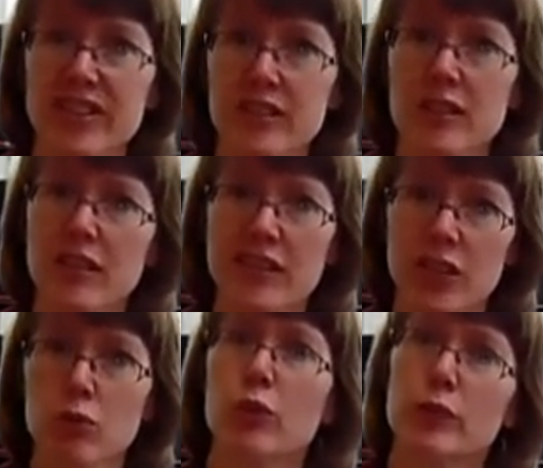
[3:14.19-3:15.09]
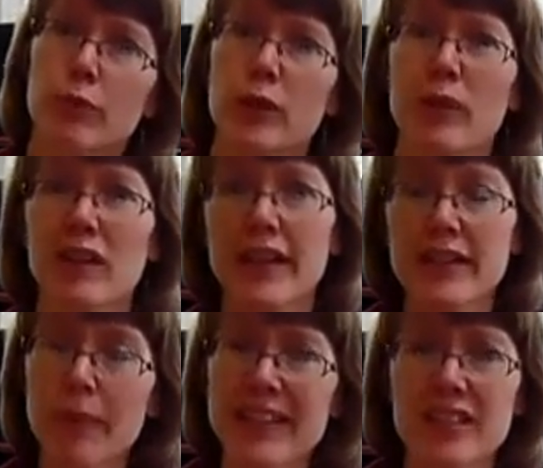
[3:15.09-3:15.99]
this works pretty well.
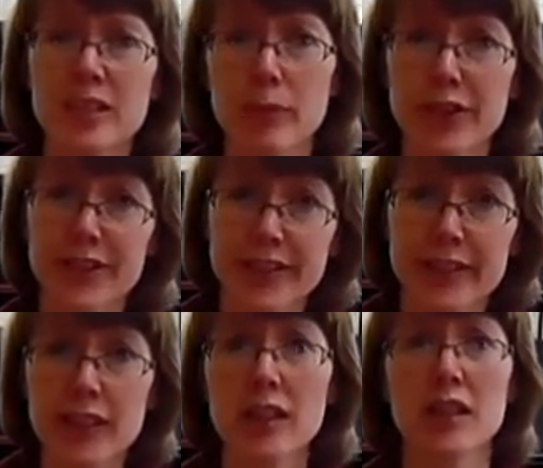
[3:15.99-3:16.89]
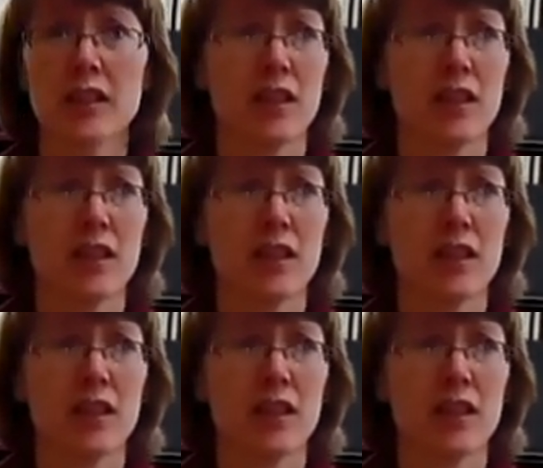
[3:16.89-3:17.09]
And the pacing's pretty good.